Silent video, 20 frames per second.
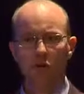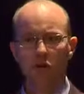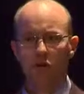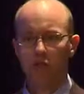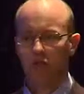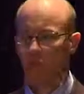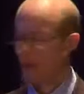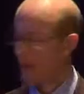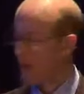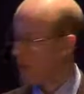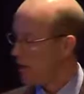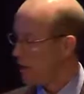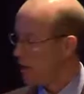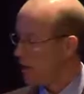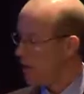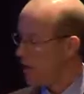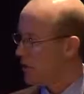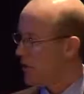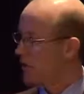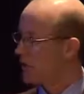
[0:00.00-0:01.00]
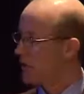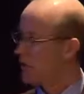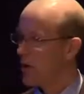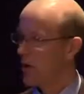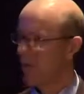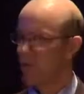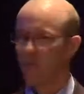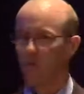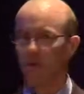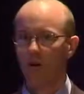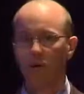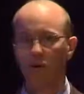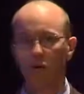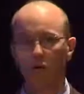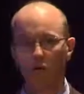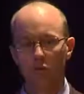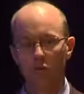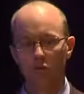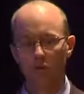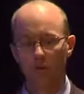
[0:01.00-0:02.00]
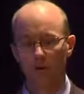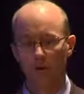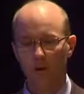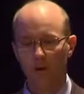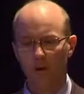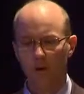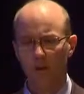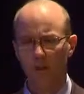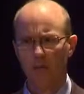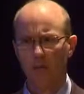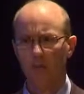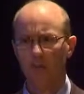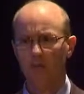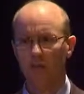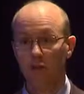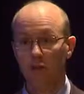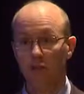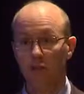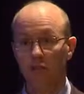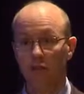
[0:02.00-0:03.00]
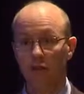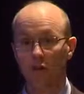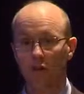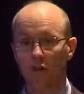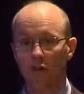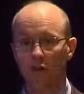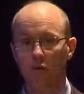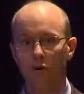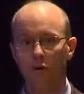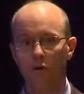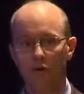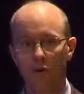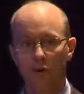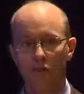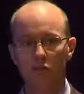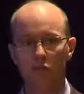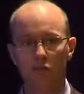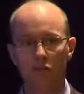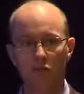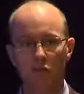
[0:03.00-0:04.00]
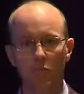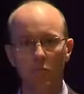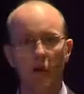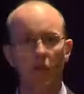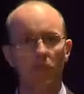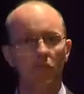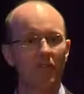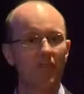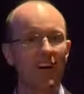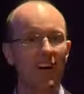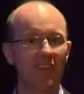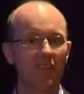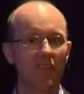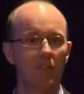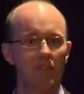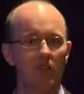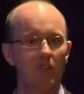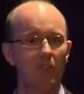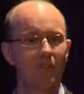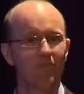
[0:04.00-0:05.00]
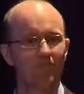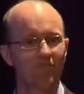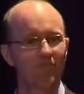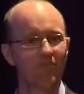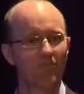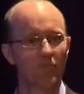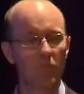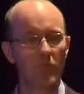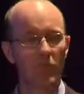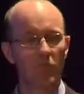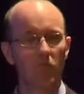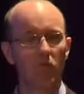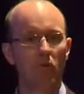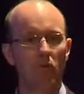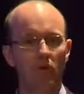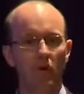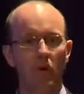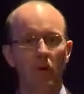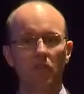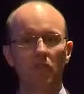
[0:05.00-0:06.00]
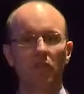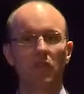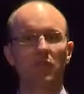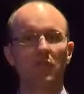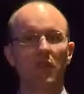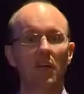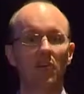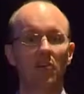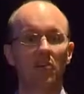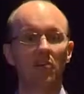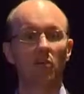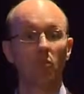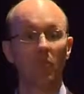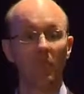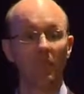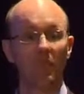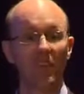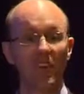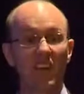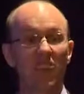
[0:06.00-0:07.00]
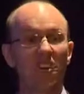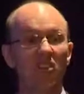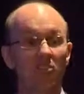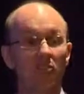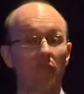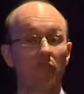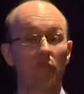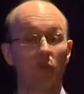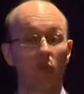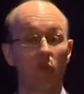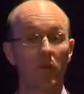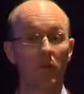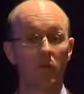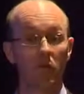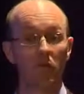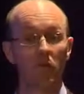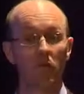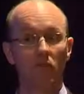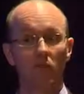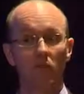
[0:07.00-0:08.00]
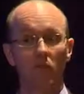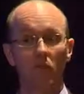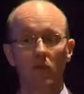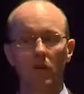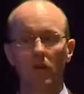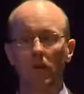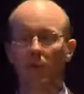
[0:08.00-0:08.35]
which I know Nidhi's touched on, and also I think Cass Sunstein, so I won't mention too much, other than the broad concept here is that we fear losses more than we should.